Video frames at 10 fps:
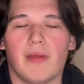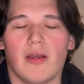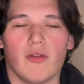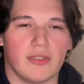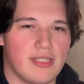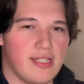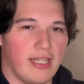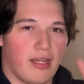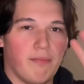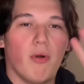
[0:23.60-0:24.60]
only see
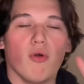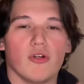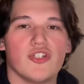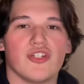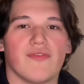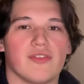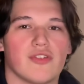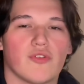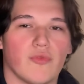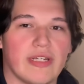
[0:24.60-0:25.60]
like a portion of the
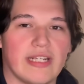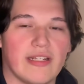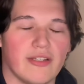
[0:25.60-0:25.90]
screen